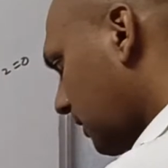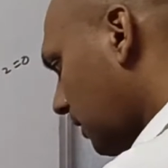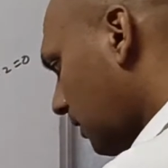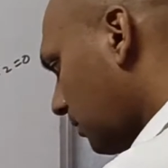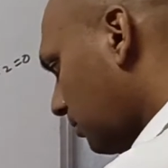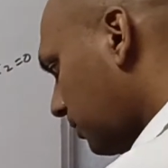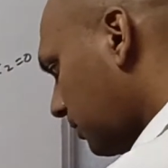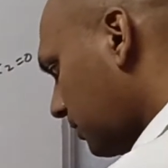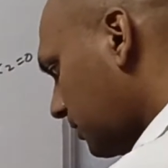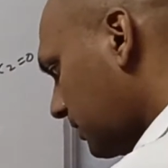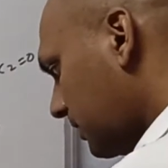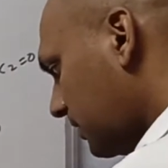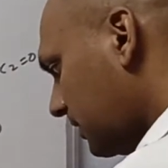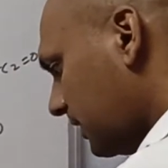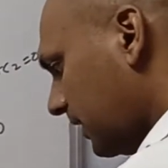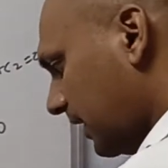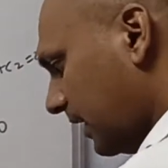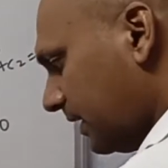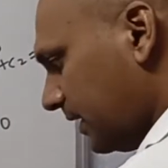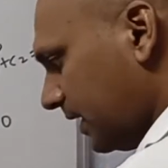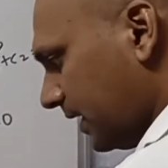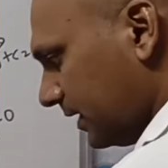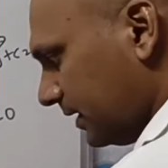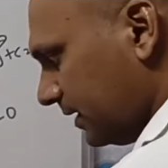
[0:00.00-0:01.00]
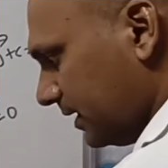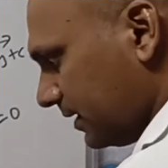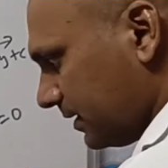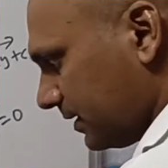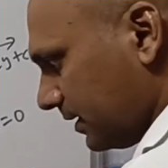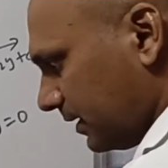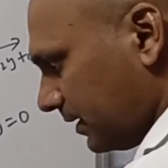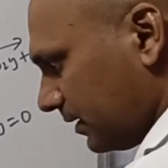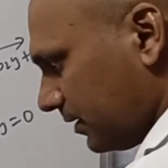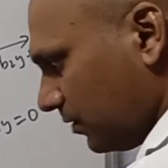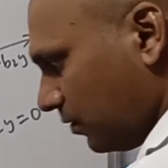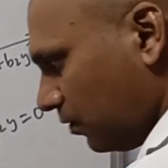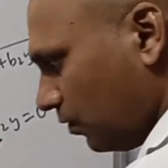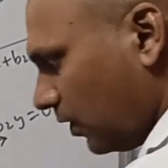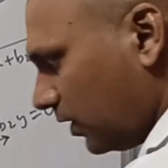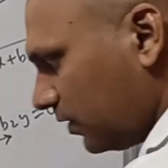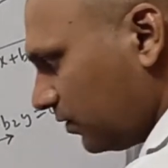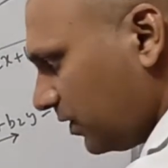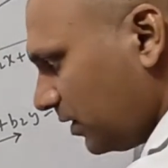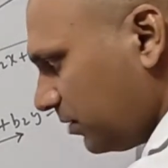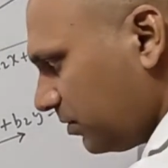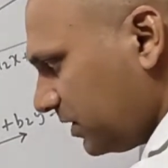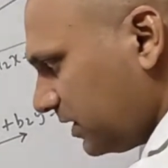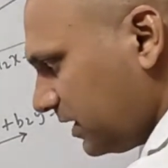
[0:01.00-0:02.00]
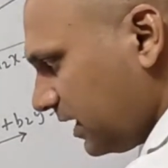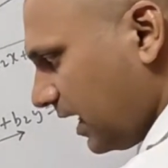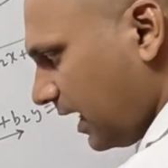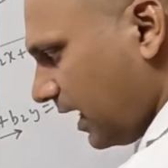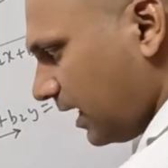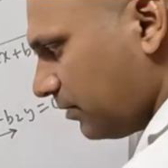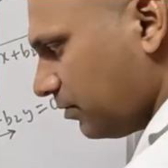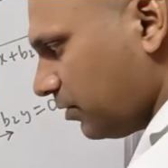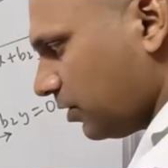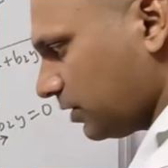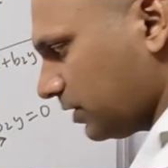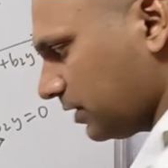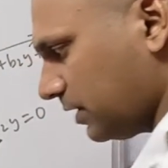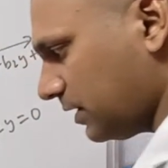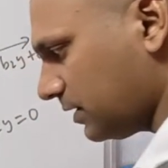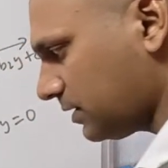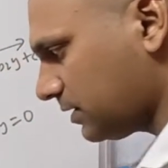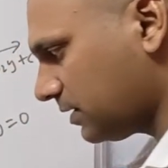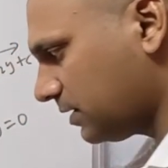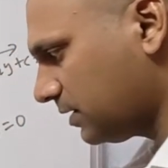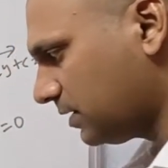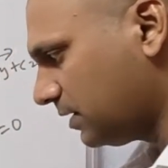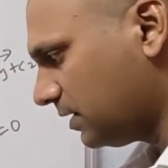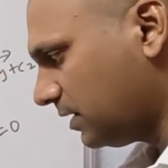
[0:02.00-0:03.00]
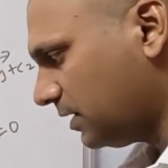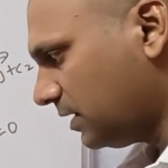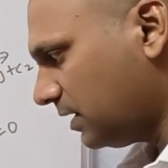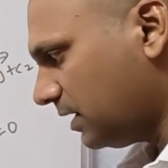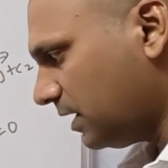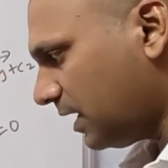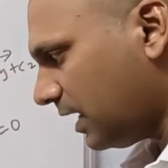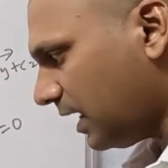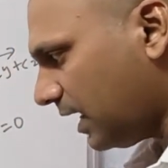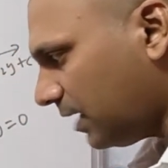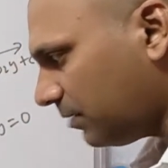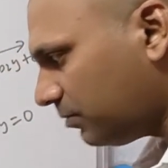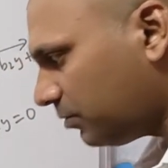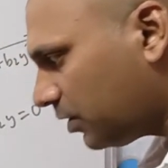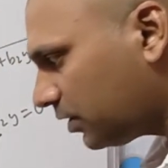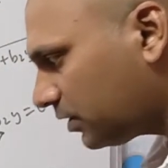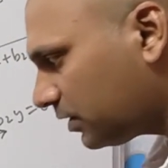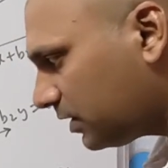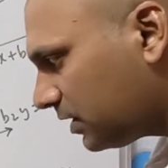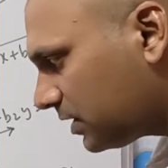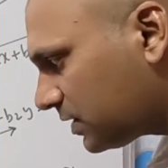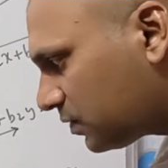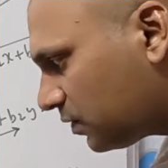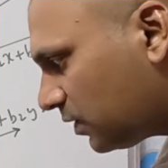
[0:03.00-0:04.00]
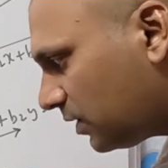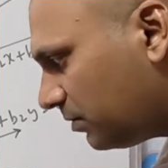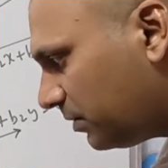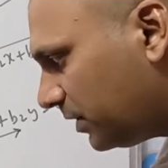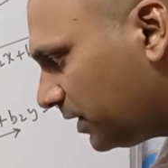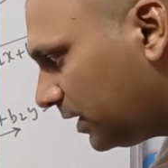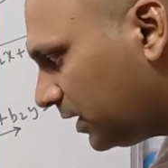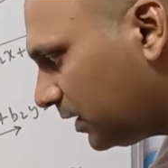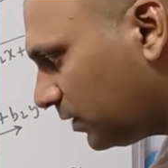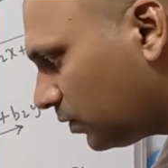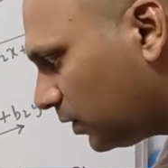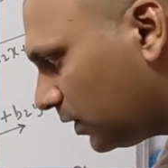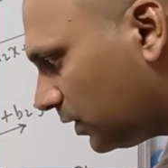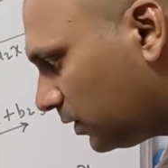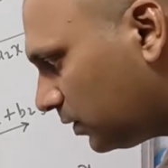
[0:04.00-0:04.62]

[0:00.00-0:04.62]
opposite and adjacent. What will be the hypotenuse? Hypotenuse will be equal